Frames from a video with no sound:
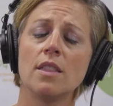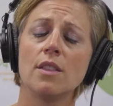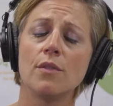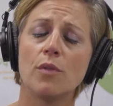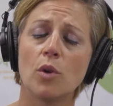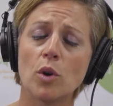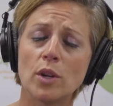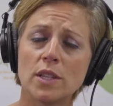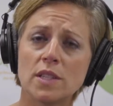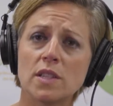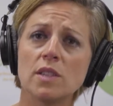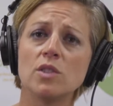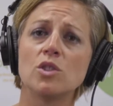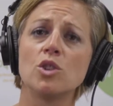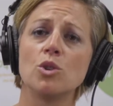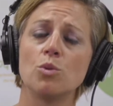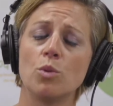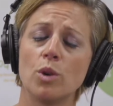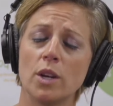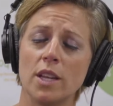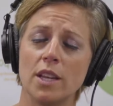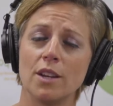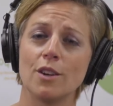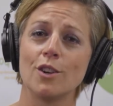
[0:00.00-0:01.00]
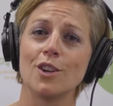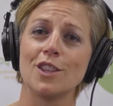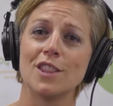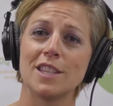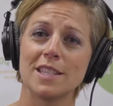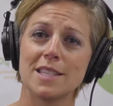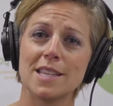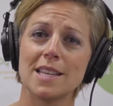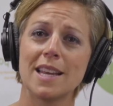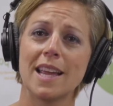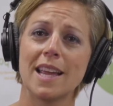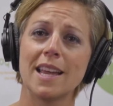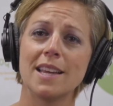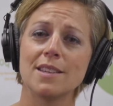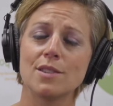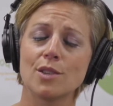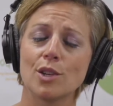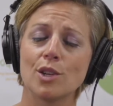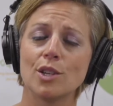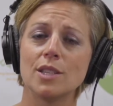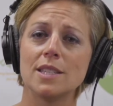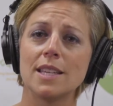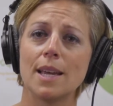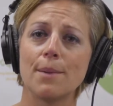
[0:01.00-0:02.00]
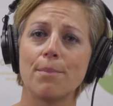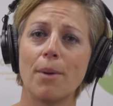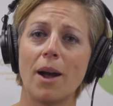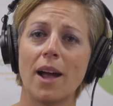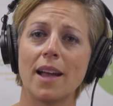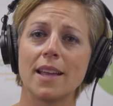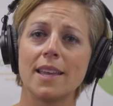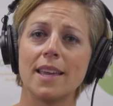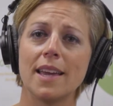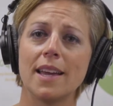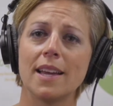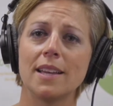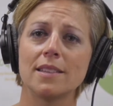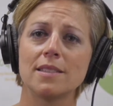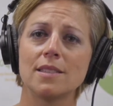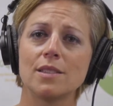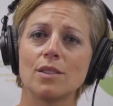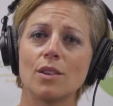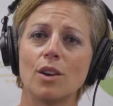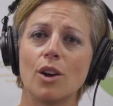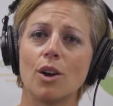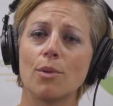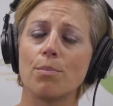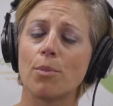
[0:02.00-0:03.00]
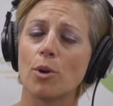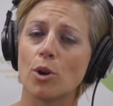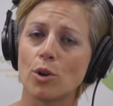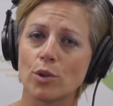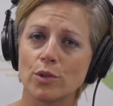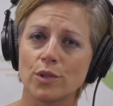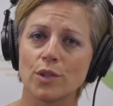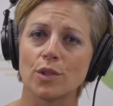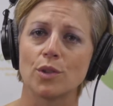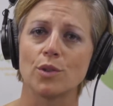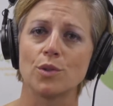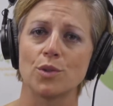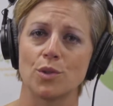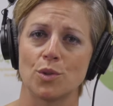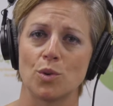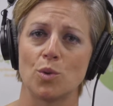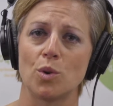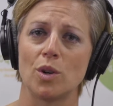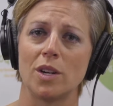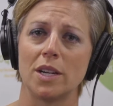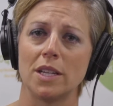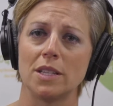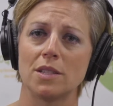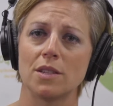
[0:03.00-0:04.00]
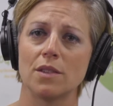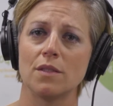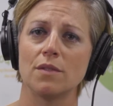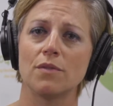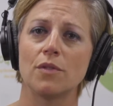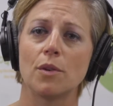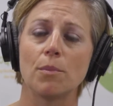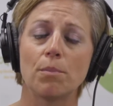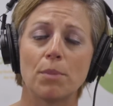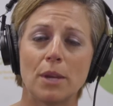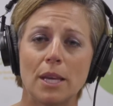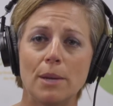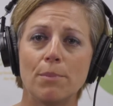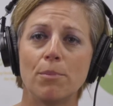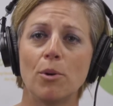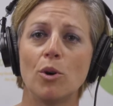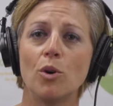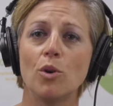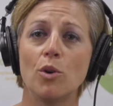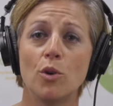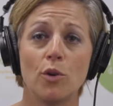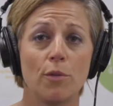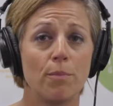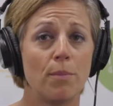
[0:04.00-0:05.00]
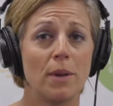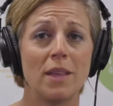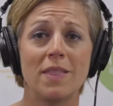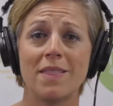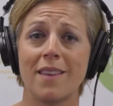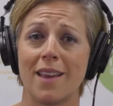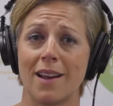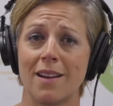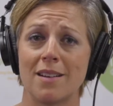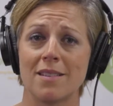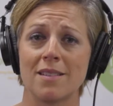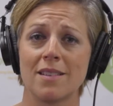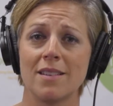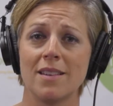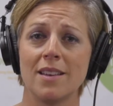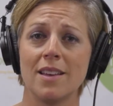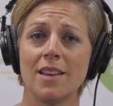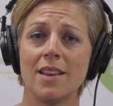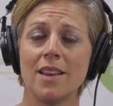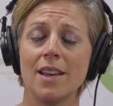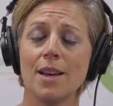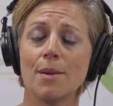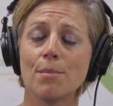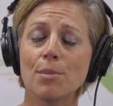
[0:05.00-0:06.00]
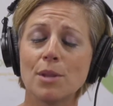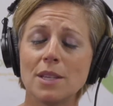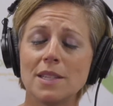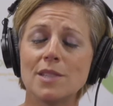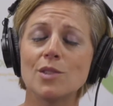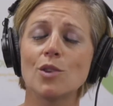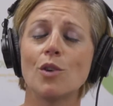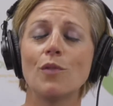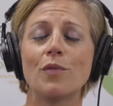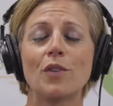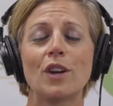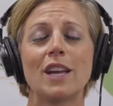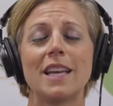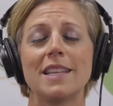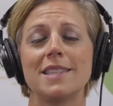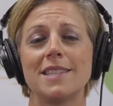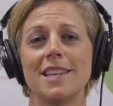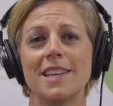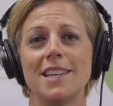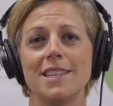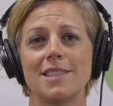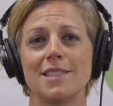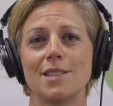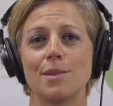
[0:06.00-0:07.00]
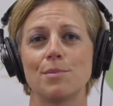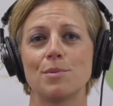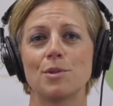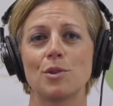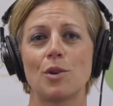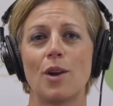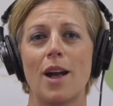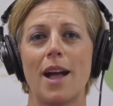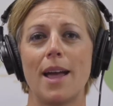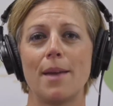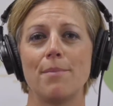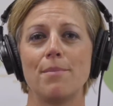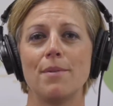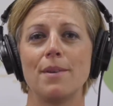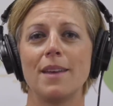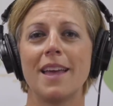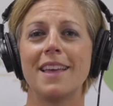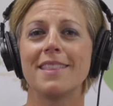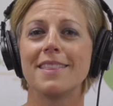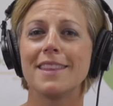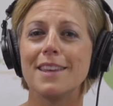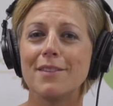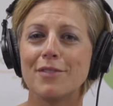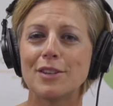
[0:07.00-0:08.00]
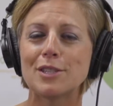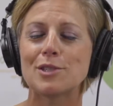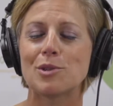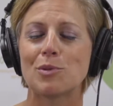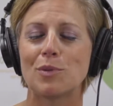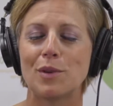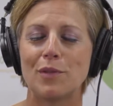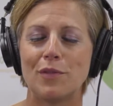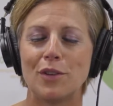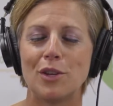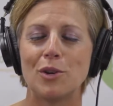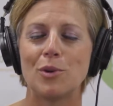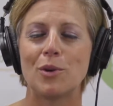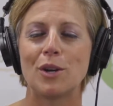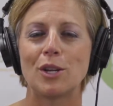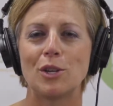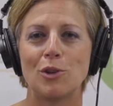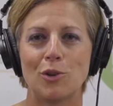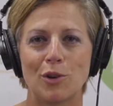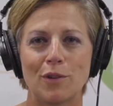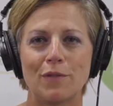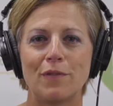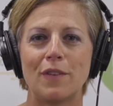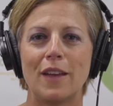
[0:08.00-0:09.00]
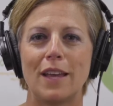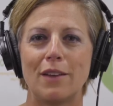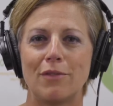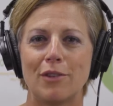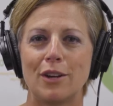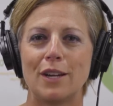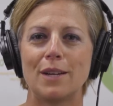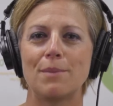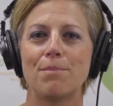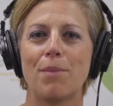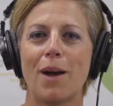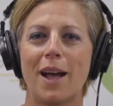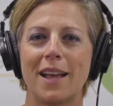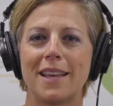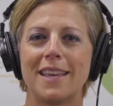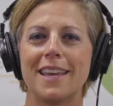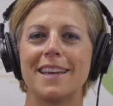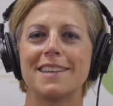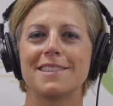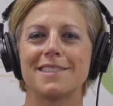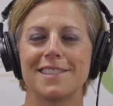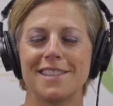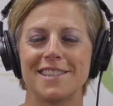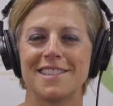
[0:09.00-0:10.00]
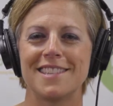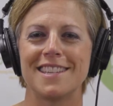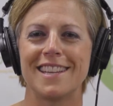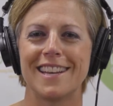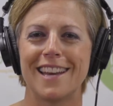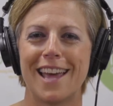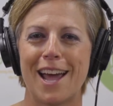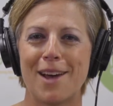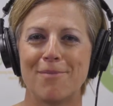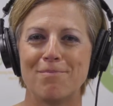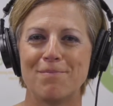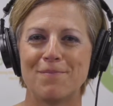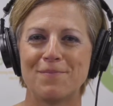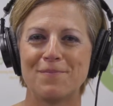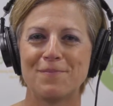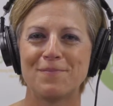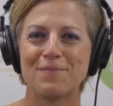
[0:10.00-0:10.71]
The voices you will hear on the Today is a Good Day podcast are personal stories from people who have been there. Please don't forget to hit subscribe and leave us a review on your favorite podcast listening app.